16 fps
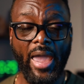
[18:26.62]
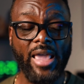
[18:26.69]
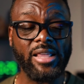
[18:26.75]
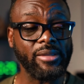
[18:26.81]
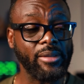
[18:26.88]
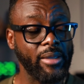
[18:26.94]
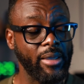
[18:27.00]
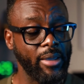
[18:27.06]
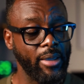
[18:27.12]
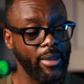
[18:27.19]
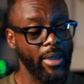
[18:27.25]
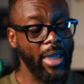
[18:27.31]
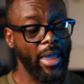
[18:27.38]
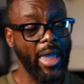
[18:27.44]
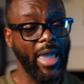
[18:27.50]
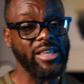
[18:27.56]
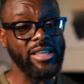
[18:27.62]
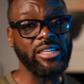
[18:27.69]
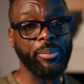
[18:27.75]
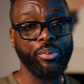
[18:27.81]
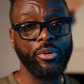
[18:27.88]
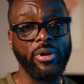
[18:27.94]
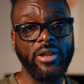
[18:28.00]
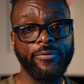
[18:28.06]
And and
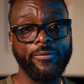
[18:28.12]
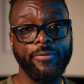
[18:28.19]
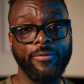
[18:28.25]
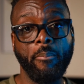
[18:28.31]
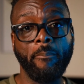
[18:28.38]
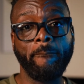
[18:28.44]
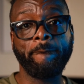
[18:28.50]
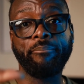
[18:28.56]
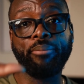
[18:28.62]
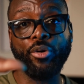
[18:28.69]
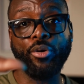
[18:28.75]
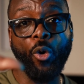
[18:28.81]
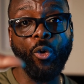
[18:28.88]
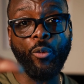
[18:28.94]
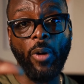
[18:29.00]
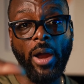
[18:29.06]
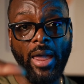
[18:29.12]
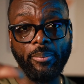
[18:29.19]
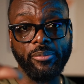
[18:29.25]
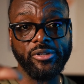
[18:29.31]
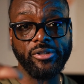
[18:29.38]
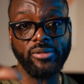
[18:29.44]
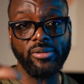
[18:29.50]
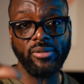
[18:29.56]
separating it from
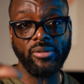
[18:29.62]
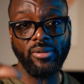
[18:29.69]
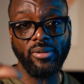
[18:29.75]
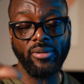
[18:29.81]
programs.